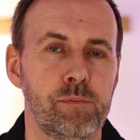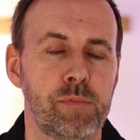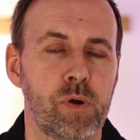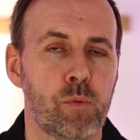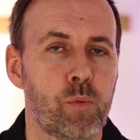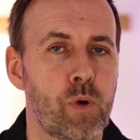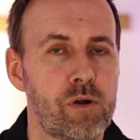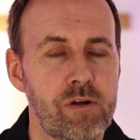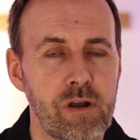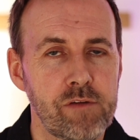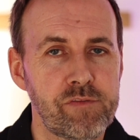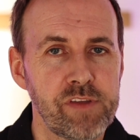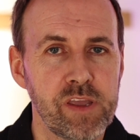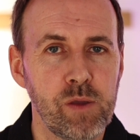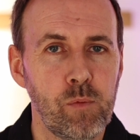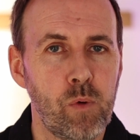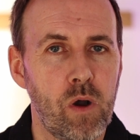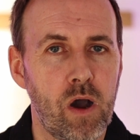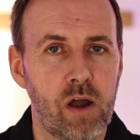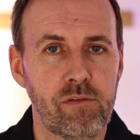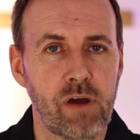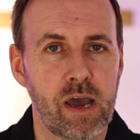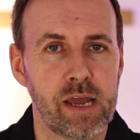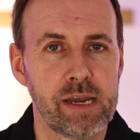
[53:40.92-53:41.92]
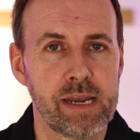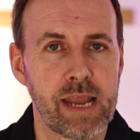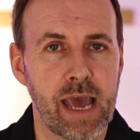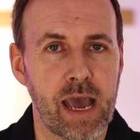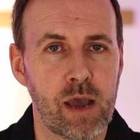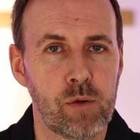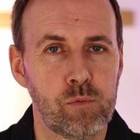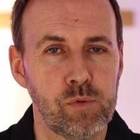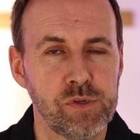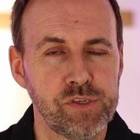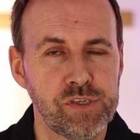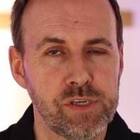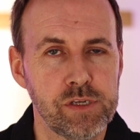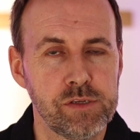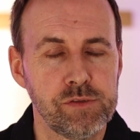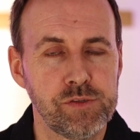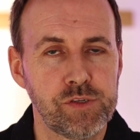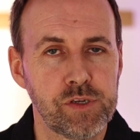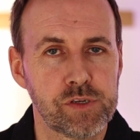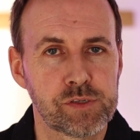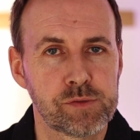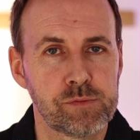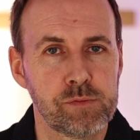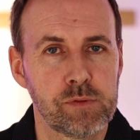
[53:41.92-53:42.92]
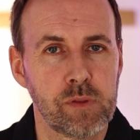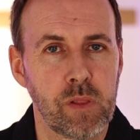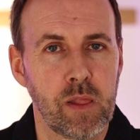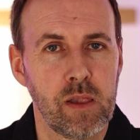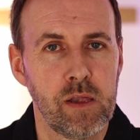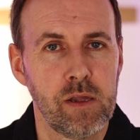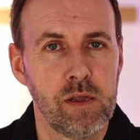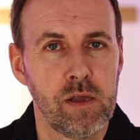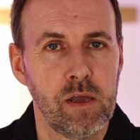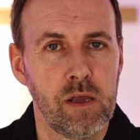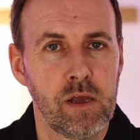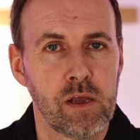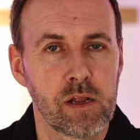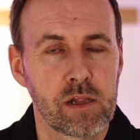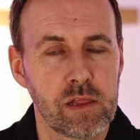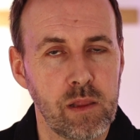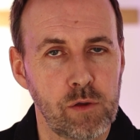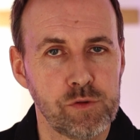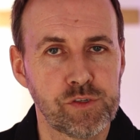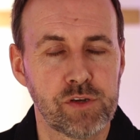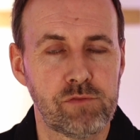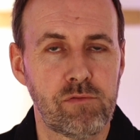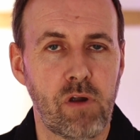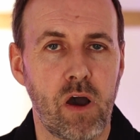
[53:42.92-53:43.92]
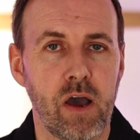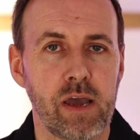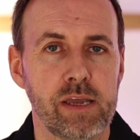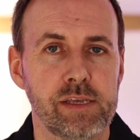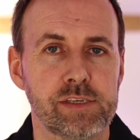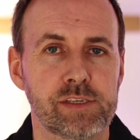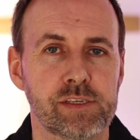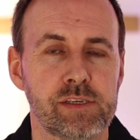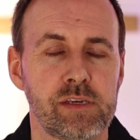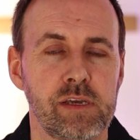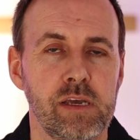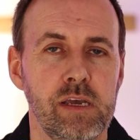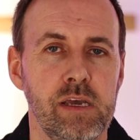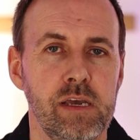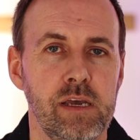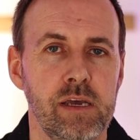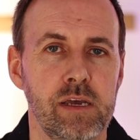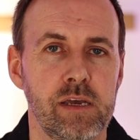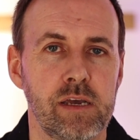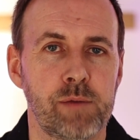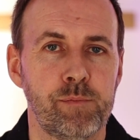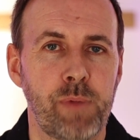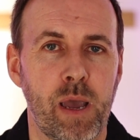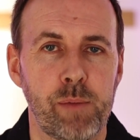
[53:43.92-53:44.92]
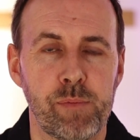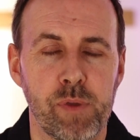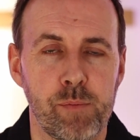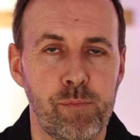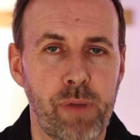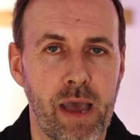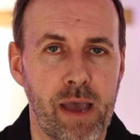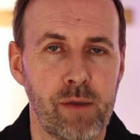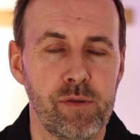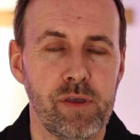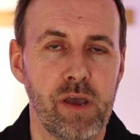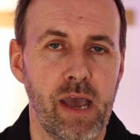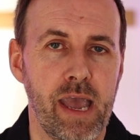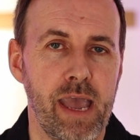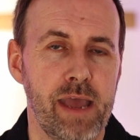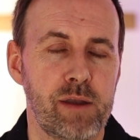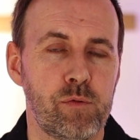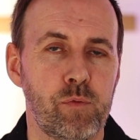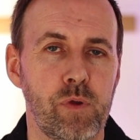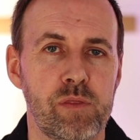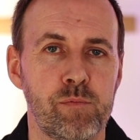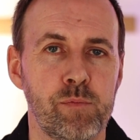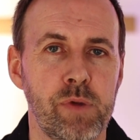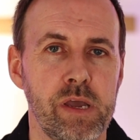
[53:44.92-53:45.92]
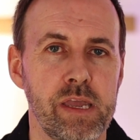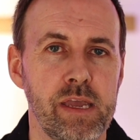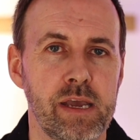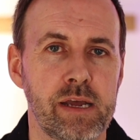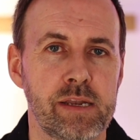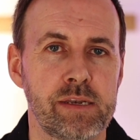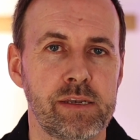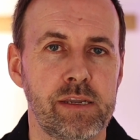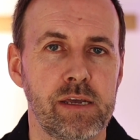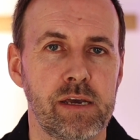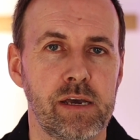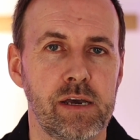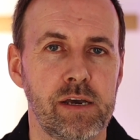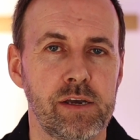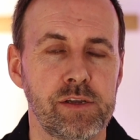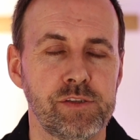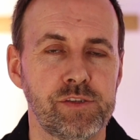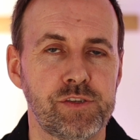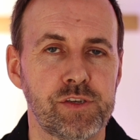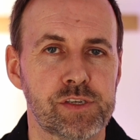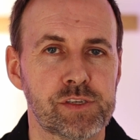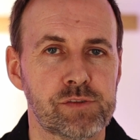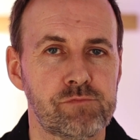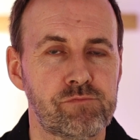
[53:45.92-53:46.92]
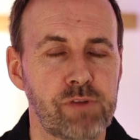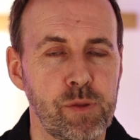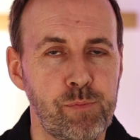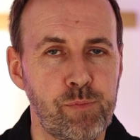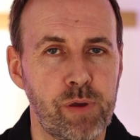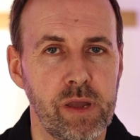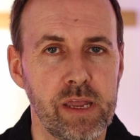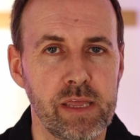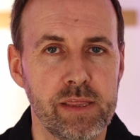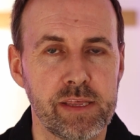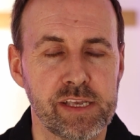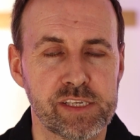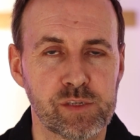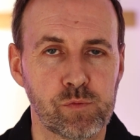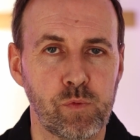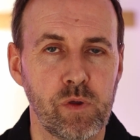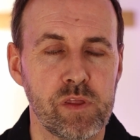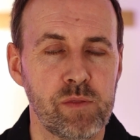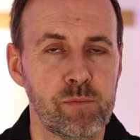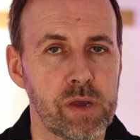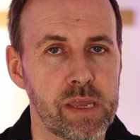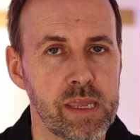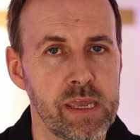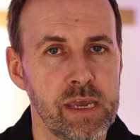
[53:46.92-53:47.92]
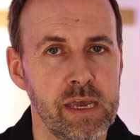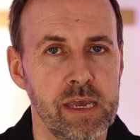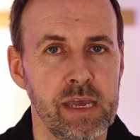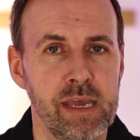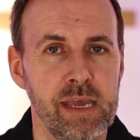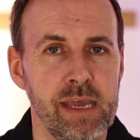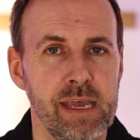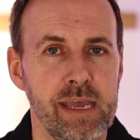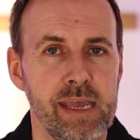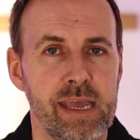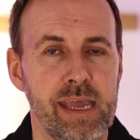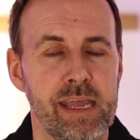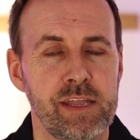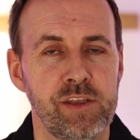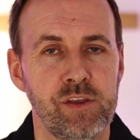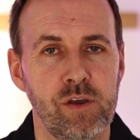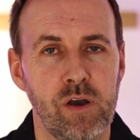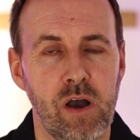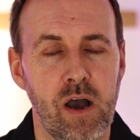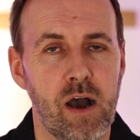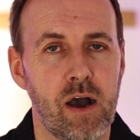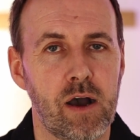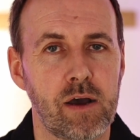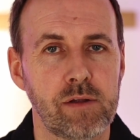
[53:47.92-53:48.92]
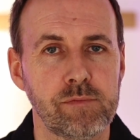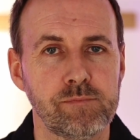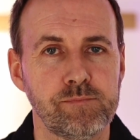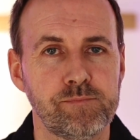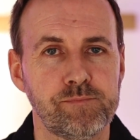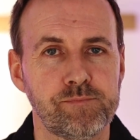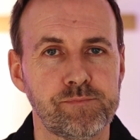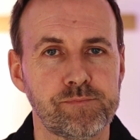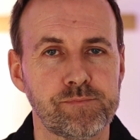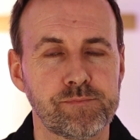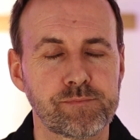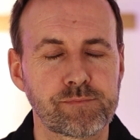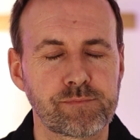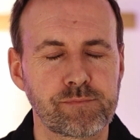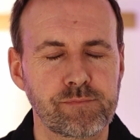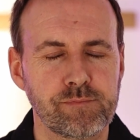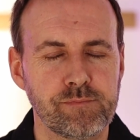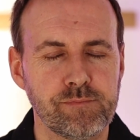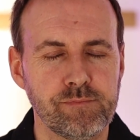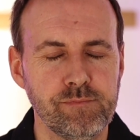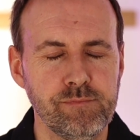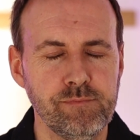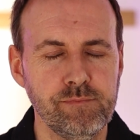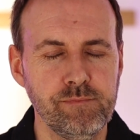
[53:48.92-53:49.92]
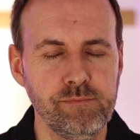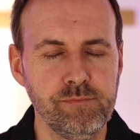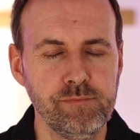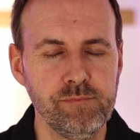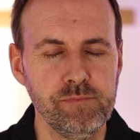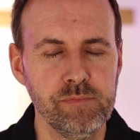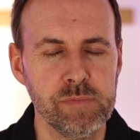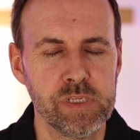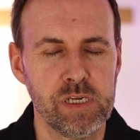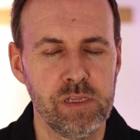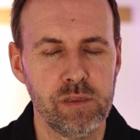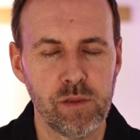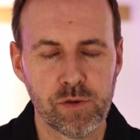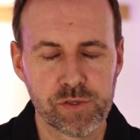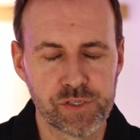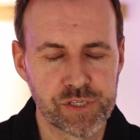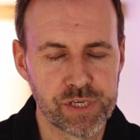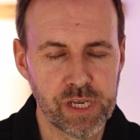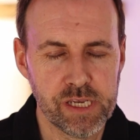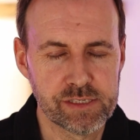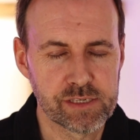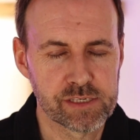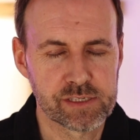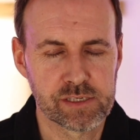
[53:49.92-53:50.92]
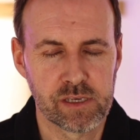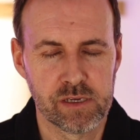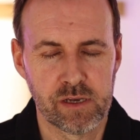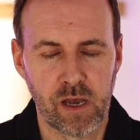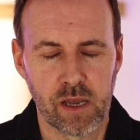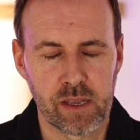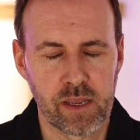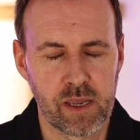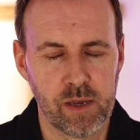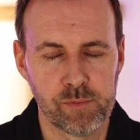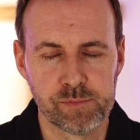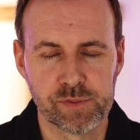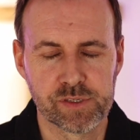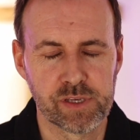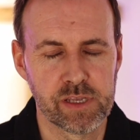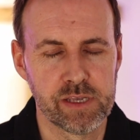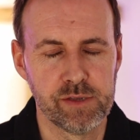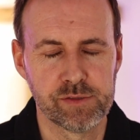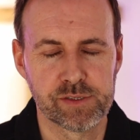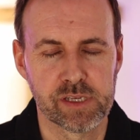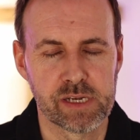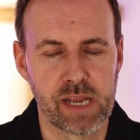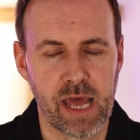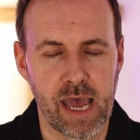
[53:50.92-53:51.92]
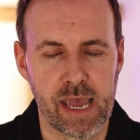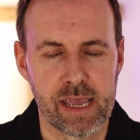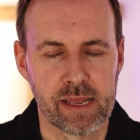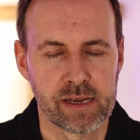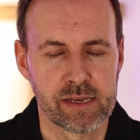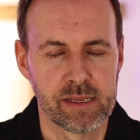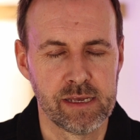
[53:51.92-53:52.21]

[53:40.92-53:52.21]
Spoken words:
But wherever you are right now, would you just close your eyes and maybe bow your head with me and just repeat this with me in your heart. Lord Jesus, I come to you today.